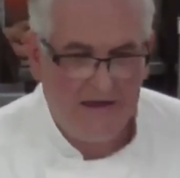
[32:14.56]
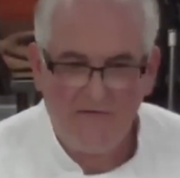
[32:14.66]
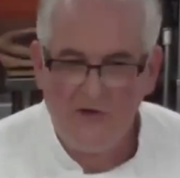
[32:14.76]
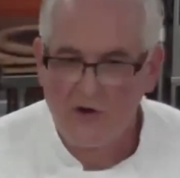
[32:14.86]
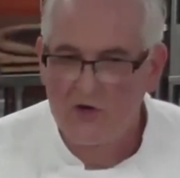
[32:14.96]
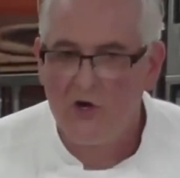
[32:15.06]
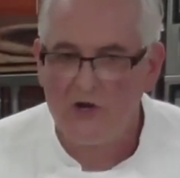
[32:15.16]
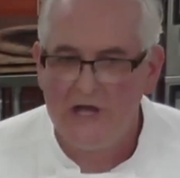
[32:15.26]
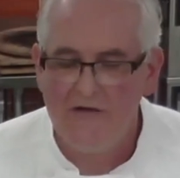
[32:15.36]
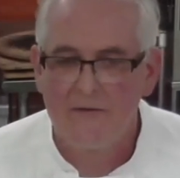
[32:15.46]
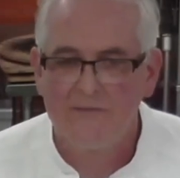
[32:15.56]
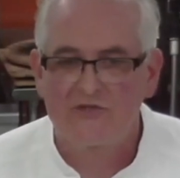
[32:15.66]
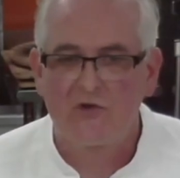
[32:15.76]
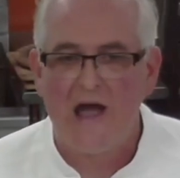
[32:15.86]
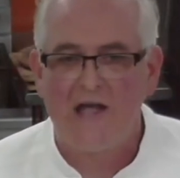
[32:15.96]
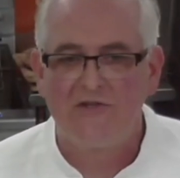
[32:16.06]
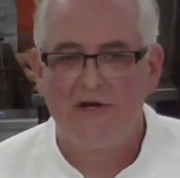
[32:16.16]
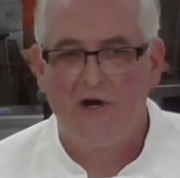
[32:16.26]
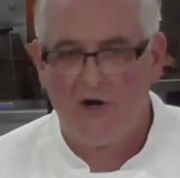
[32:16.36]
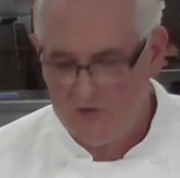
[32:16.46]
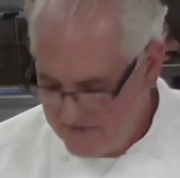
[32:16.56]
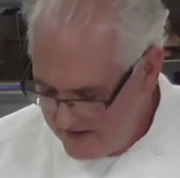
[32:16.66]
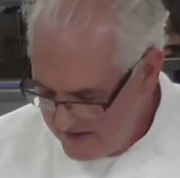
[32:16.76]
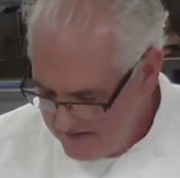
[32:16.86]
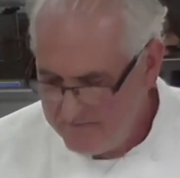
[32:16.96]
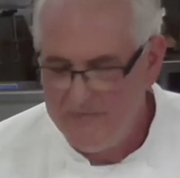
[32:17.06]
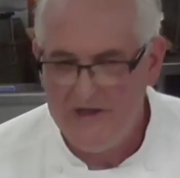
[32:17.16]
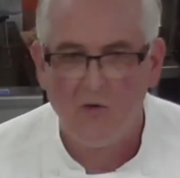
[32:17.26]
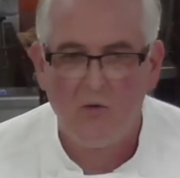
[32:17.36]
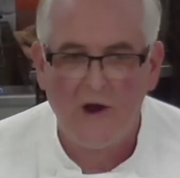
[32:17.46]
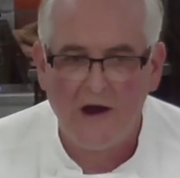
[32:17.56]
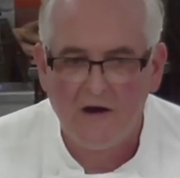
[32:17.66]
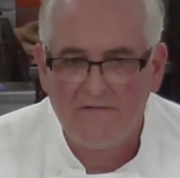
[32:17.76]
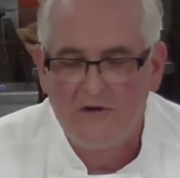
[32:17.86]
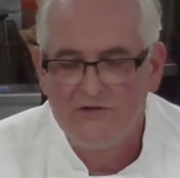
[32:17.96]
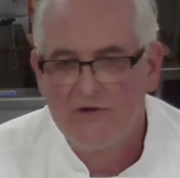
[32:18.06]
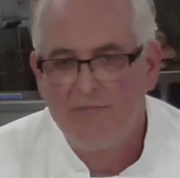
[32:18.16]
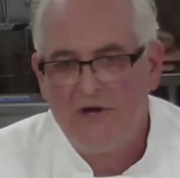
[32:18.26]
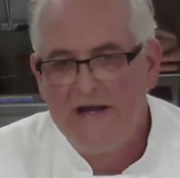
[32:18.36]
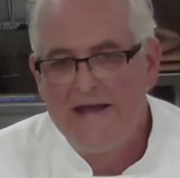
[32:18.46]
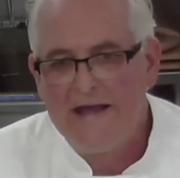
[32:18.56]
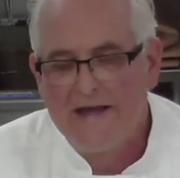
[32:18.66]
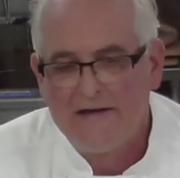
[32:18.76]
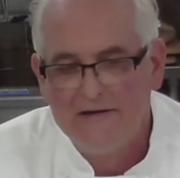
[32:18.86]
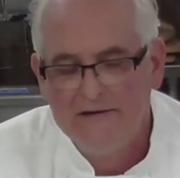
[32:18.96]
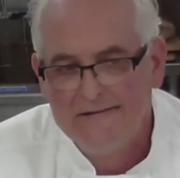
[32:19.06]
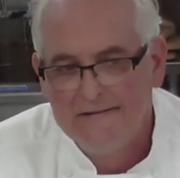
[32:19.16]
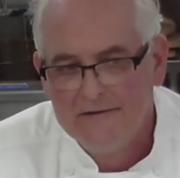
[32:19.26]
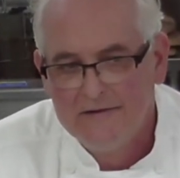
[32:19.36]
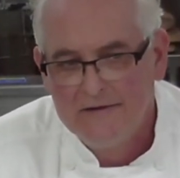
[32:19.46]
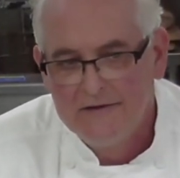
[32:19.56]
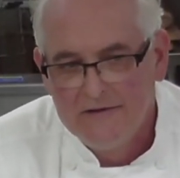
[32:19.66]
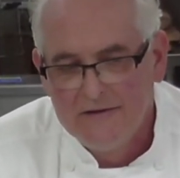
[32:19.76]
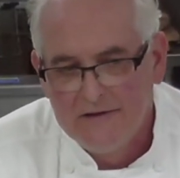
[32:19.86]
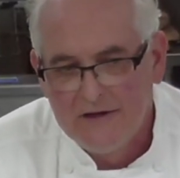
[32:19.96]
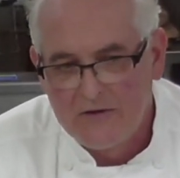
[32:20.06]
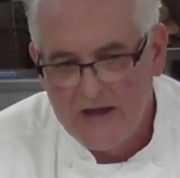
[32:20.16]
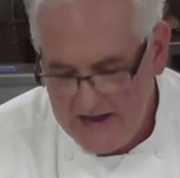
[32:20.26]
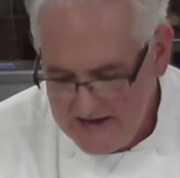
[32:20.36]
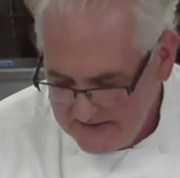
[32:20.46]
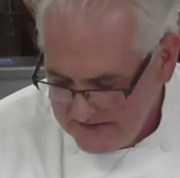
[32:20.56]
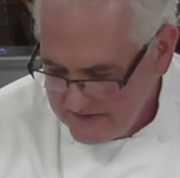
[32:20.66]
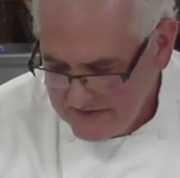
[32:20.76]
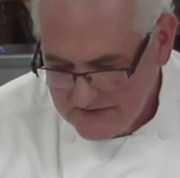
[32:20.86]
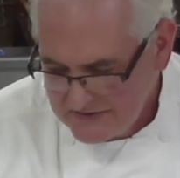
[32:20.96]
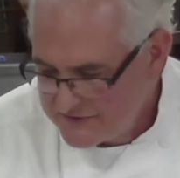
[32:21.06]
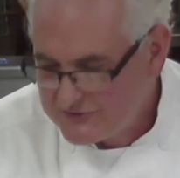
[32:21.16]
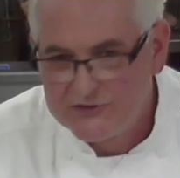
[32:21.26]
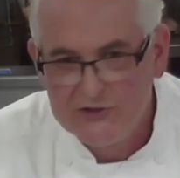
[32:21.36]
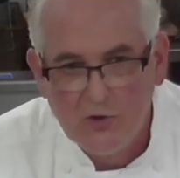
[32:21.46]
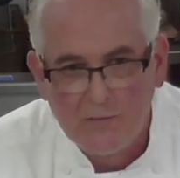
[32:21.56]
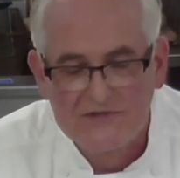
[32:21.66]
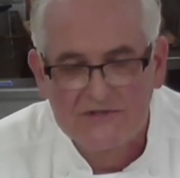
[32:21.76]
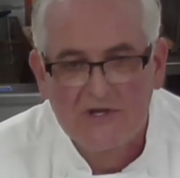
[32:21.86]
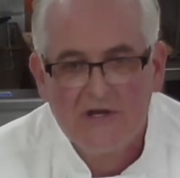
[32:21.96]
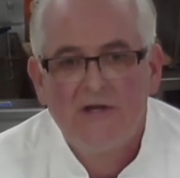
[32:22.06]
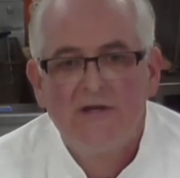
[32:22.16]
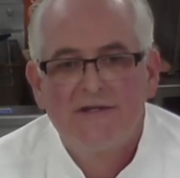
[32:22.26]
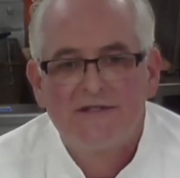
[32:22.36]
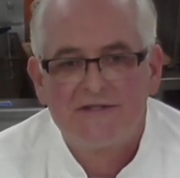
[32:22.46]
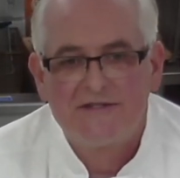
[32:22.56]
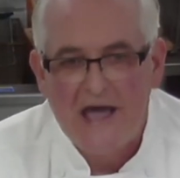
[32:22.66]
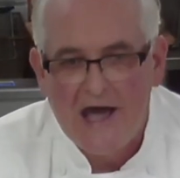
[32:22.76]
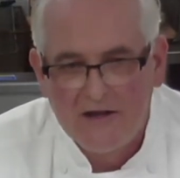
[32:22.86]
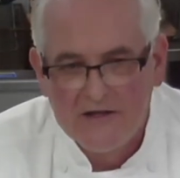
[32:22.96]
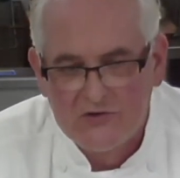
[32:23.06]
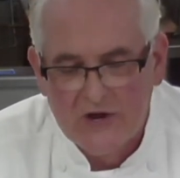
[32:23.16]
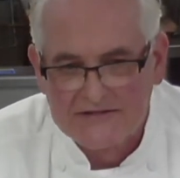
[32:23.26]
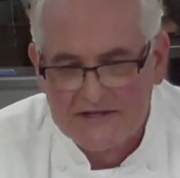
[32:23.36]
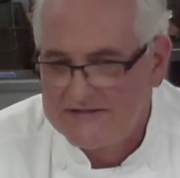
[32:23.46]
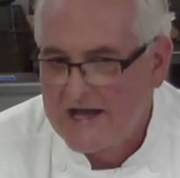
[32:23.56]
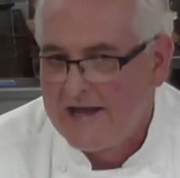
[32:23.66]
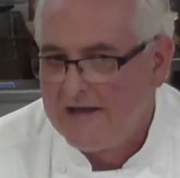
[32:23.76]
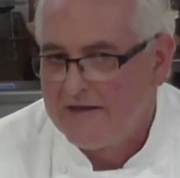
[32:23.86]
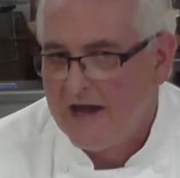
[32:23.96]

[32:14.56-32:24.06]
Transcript: If you're cooking from scratch at home, be aware of what you're putting in, okay? Soups, salad dressings. I